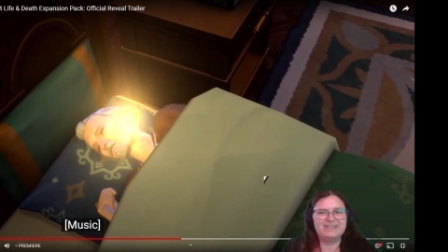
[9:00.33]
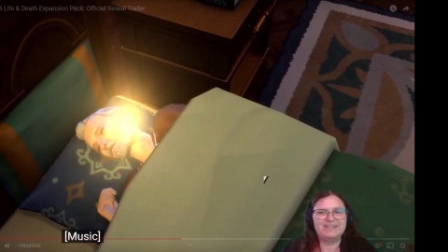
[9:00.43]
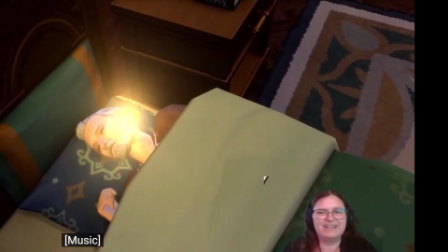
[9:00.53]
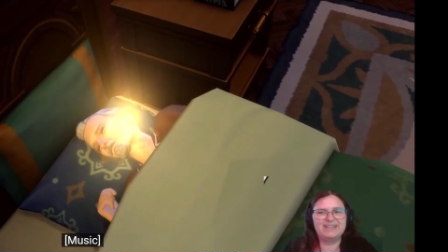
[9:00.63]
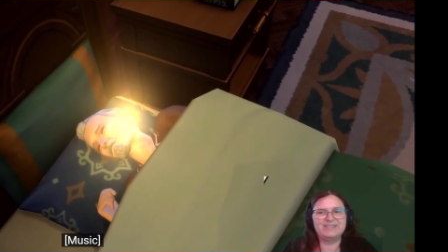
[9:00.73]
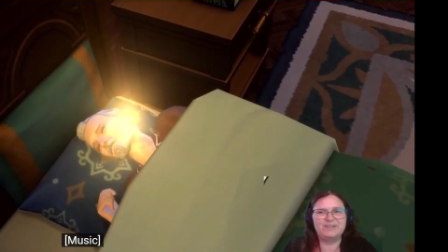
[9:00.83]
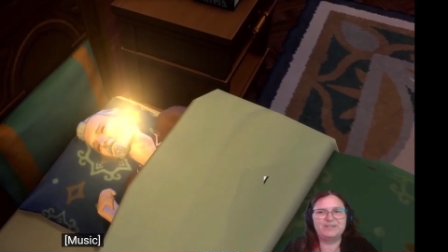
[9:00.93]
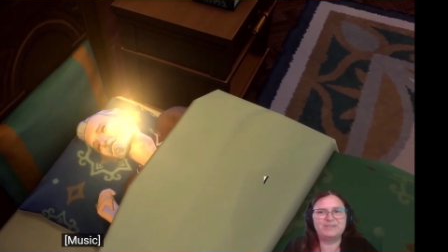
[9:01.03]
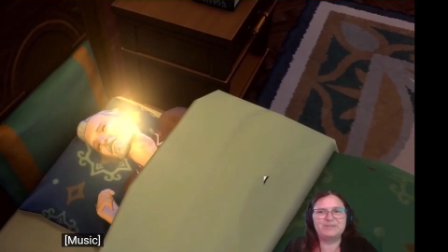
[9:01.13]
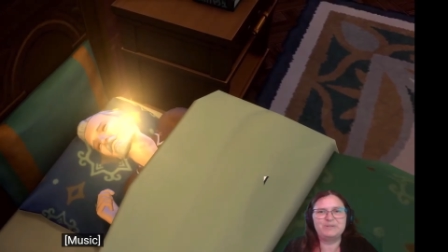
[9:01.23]
And that's
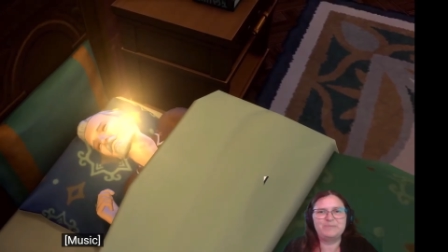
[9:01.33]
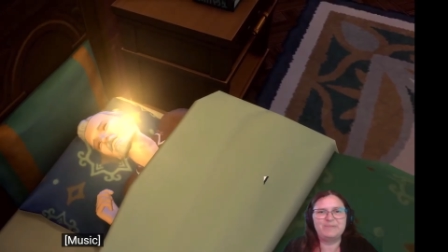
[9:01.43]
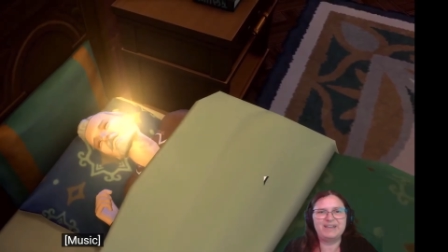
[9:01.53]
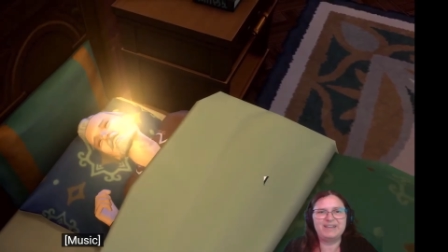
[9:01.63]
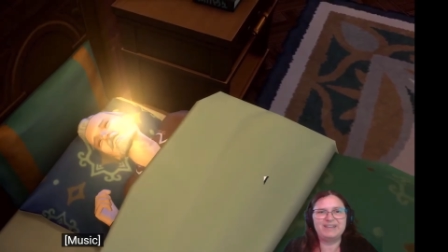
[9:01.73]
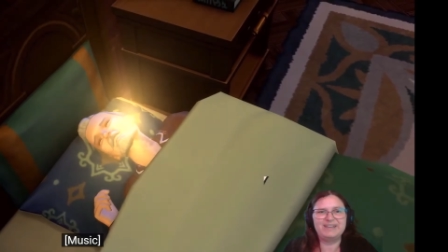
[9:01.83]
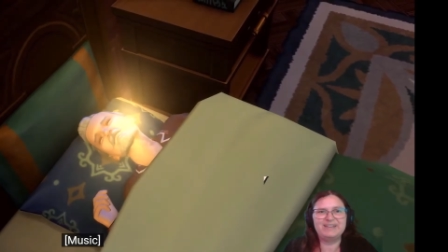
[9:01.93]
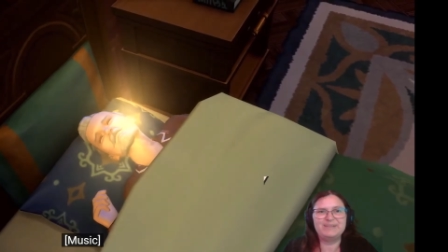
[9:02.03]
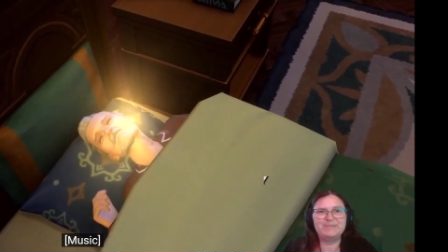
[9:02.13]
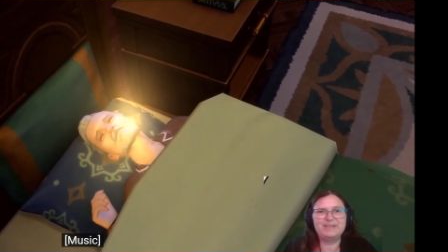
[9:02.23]
also a new
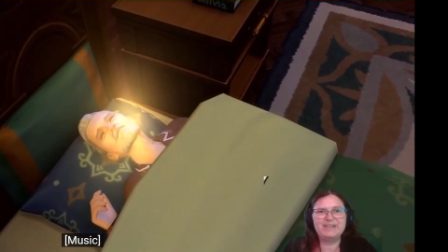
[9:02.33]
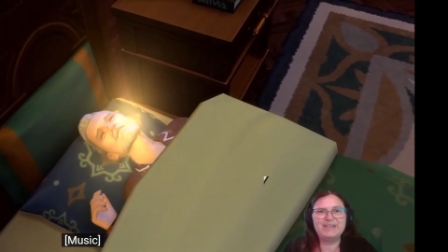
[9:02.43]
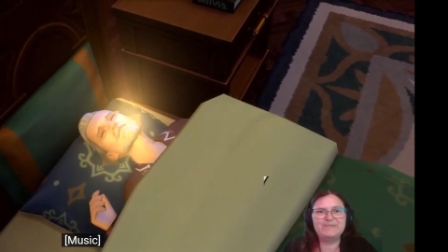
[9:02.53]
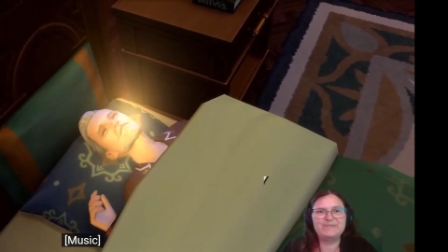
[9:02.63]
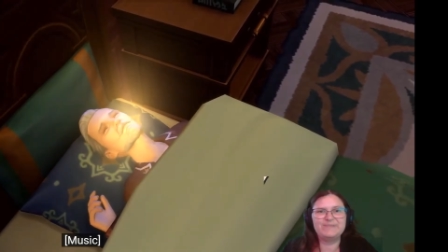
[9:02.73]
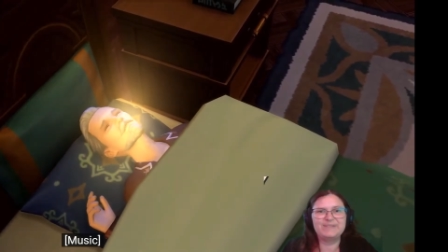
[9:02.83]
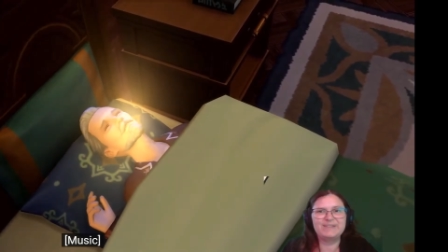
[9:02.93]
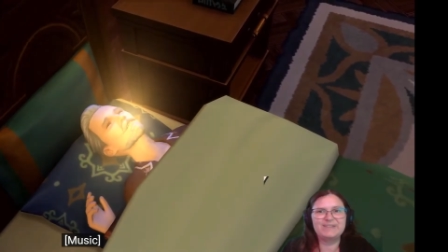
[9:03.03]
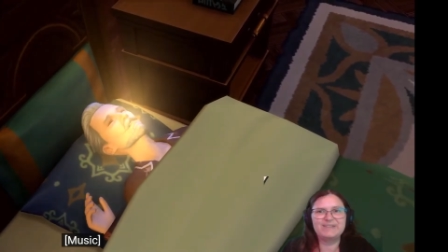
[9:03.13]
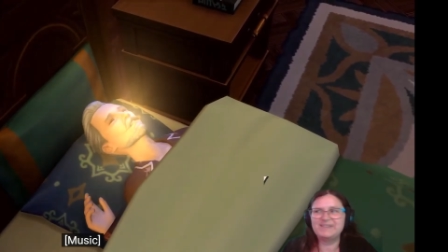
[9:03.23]
bed, I believe.
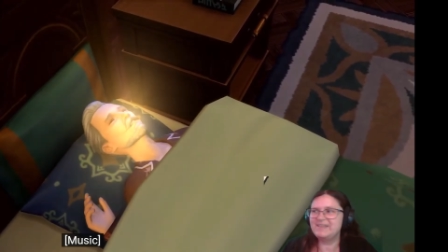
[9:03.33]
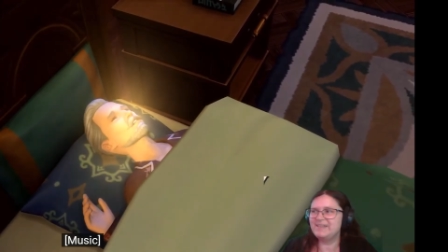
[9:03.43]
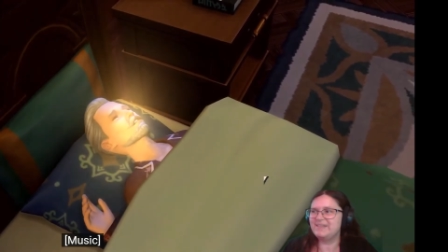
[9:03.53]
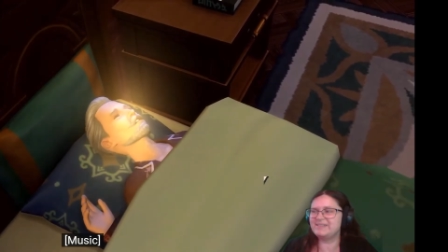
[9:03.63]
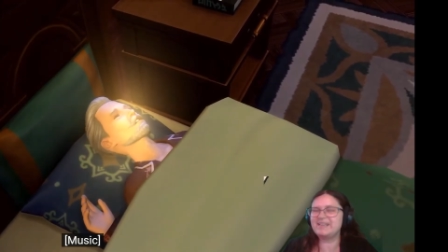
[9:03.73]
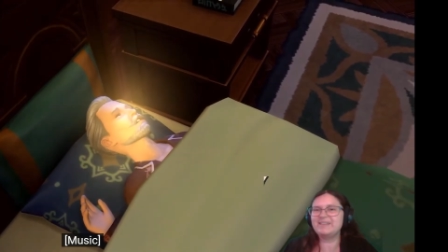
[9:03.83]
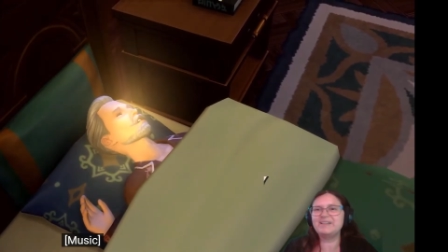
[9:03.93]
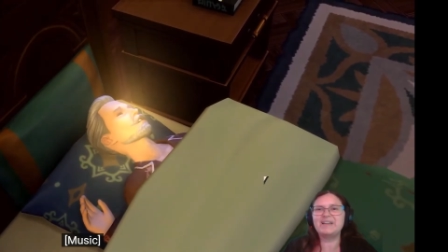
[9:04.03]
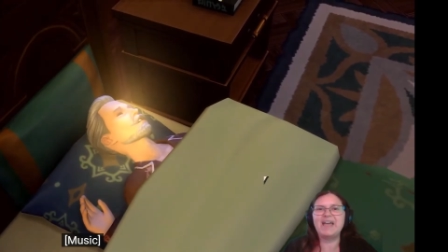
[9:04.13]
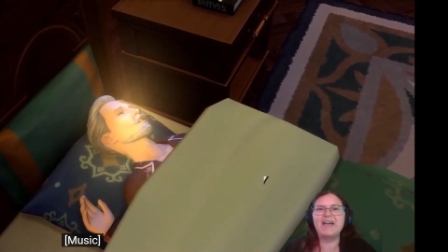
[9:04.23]
Looks like a
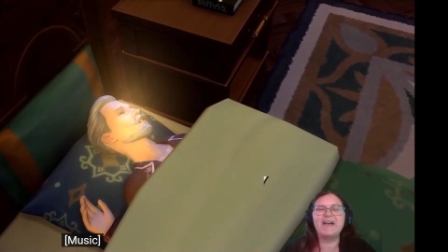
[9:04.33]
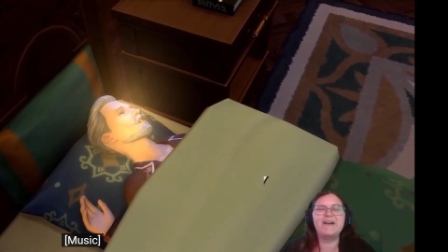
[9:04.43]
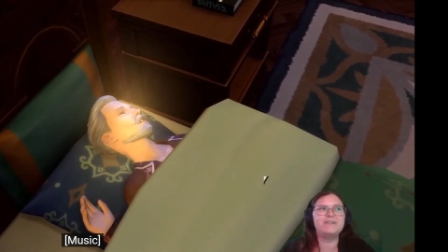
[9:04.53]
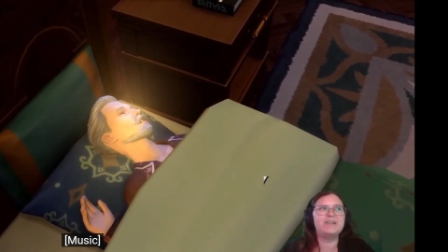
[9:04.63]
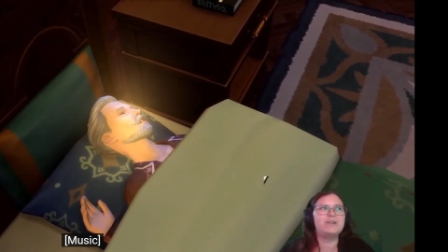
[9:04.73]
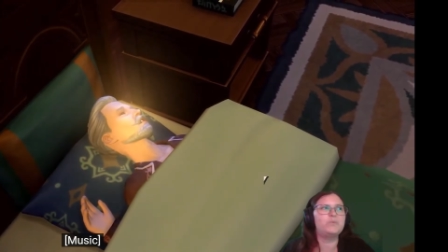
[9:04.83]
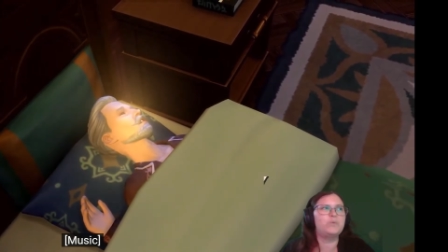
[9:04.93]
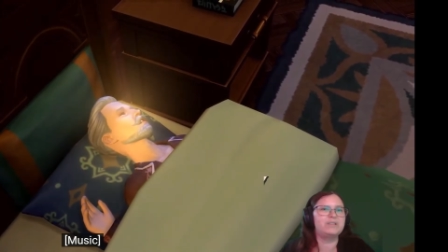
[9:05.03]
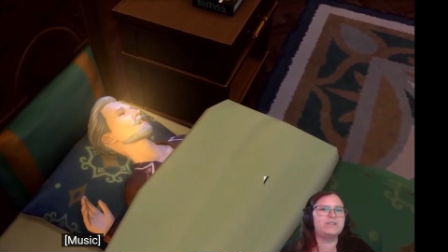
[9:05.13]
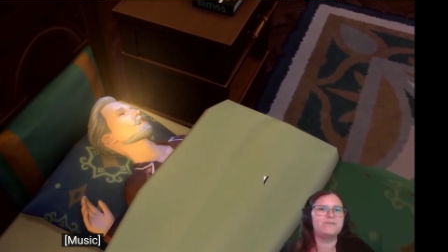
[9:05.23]
lot of heavy
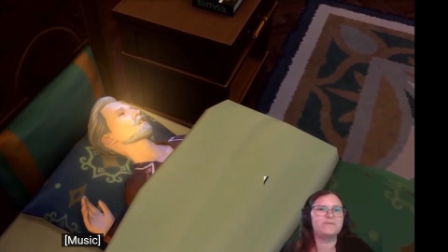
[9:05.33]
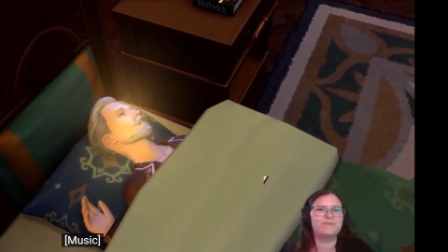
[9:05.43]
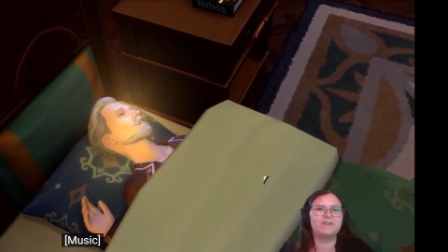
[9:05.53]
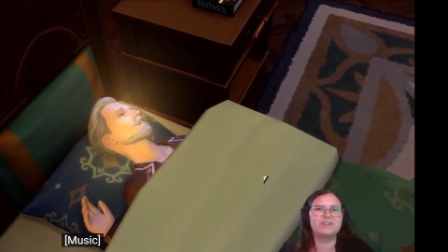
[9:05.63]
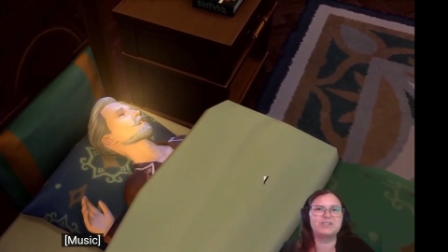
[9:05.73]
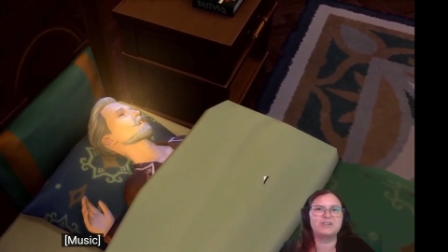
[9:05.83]
wooden furniture